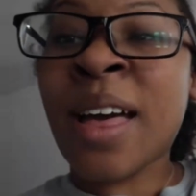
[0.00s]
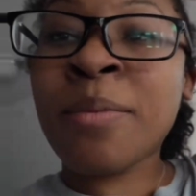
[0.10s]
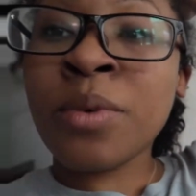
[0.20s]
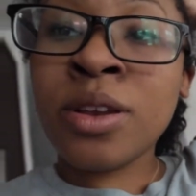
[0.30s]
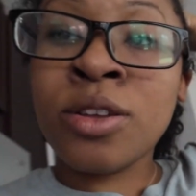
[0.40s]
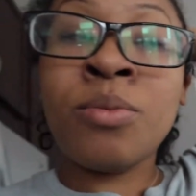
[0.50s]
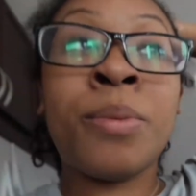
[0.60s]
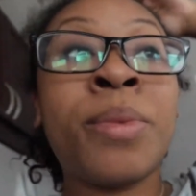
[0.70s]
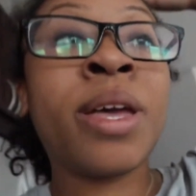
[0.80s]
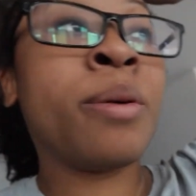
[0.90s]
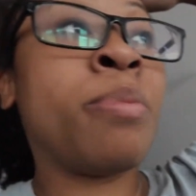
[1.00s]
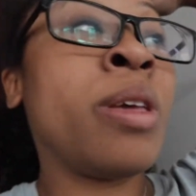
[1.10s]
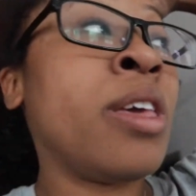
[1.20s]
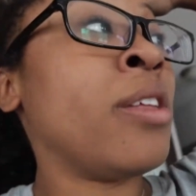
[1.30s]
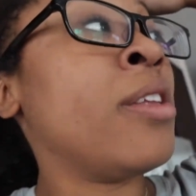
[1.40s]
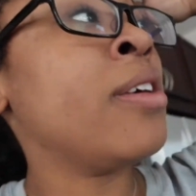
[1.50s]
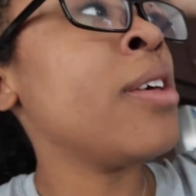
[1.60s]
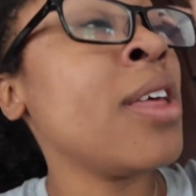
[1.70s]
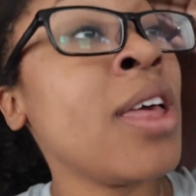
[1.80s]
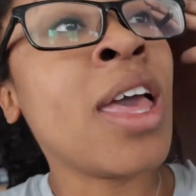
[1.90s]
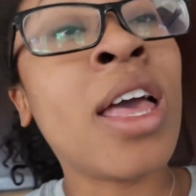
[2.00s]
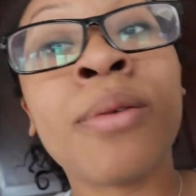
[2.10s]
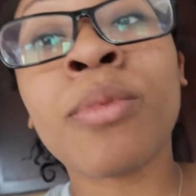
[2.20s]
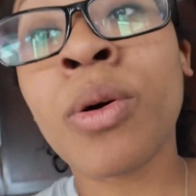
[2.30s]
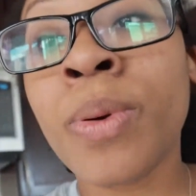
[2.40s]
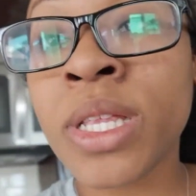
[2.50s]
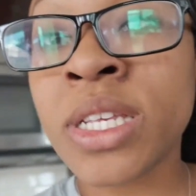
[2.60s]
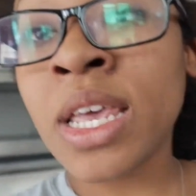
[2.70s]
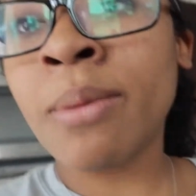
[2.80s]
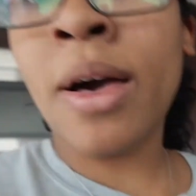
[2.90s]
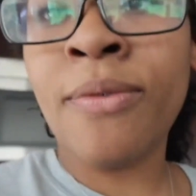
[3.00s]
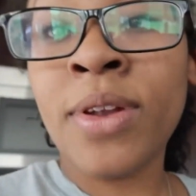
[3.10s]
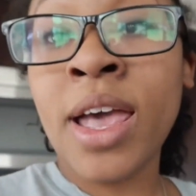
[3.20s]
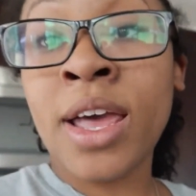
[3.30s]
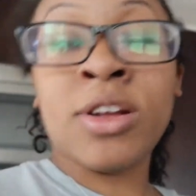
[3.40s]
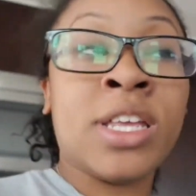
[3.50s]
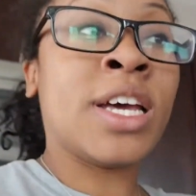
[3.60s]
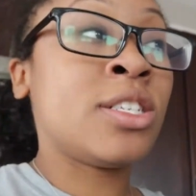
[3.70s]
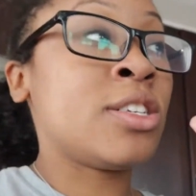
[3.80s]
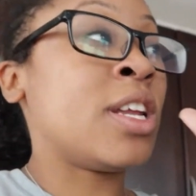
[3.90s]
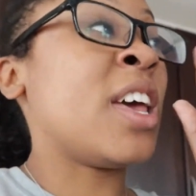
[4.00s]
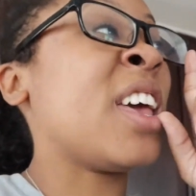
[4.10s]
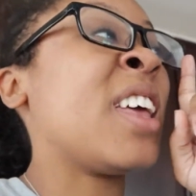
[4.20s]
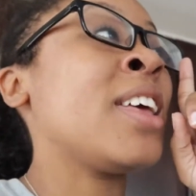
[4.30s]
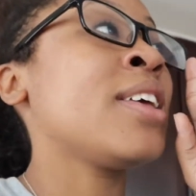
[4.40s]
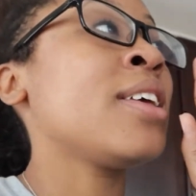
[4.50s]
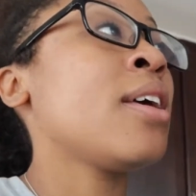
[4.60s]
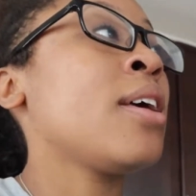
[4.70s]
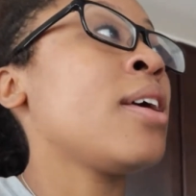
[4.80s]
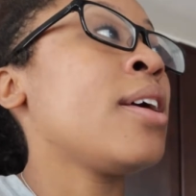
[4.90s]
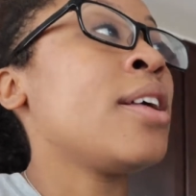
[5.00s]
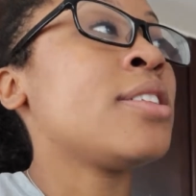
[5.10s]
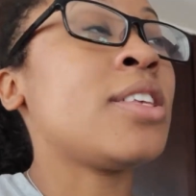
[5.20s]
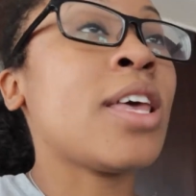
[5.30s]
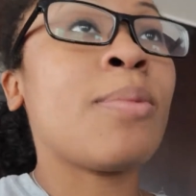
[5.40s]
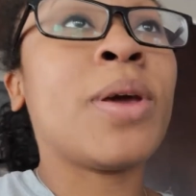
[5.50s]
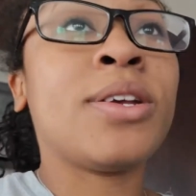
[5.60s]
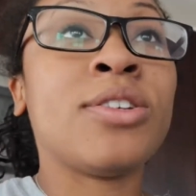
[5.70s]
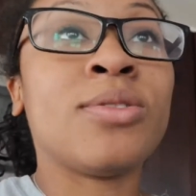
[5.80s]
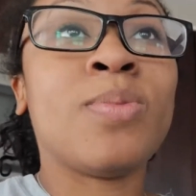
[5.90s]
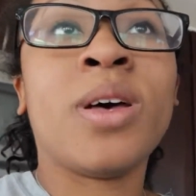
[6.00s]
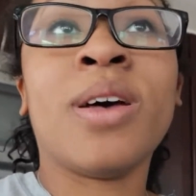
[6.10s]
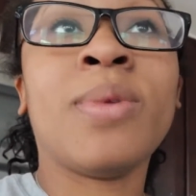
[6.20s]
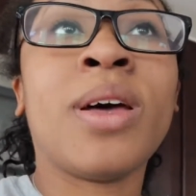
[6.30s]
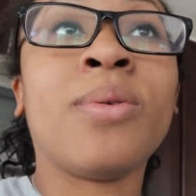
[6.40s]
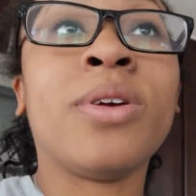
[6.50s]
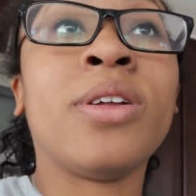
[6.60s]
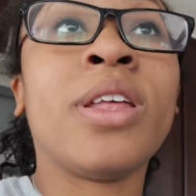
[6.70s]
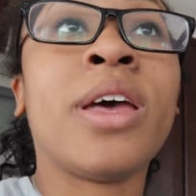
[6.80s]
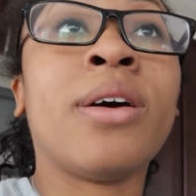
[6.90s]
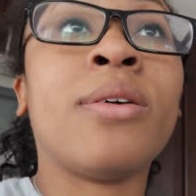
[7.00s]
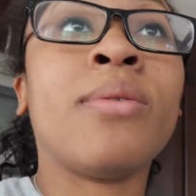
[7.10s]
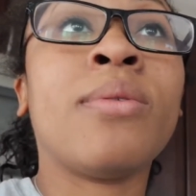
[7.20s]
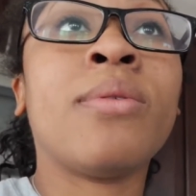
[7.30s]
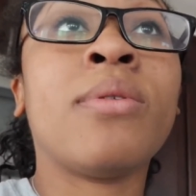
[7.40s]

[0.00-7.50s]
I'm going to do my makeup again. And I'm going to put the same outfit I had on yesterday to take pictures, but I'm not wearing that out.